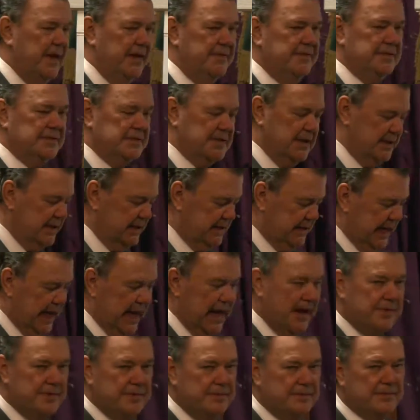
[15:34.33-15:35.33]
even to the
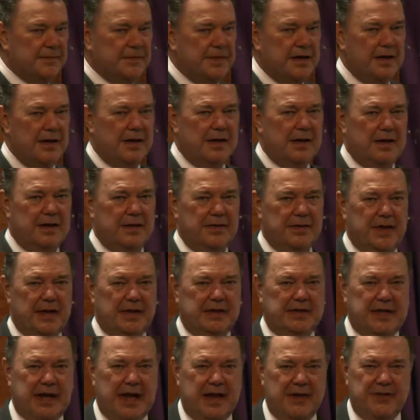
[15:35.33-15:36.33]
death, the
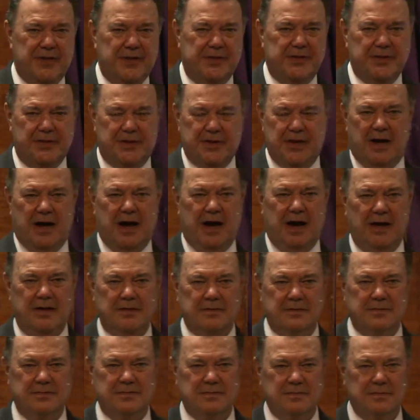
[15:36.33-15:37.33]
death of the
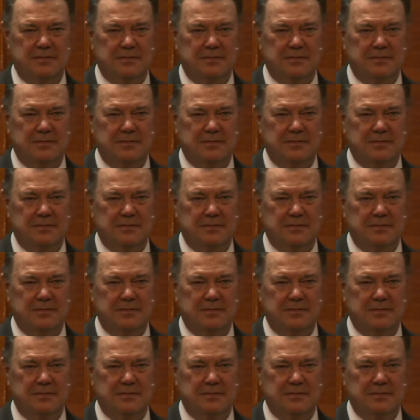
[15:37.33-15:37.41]
cross.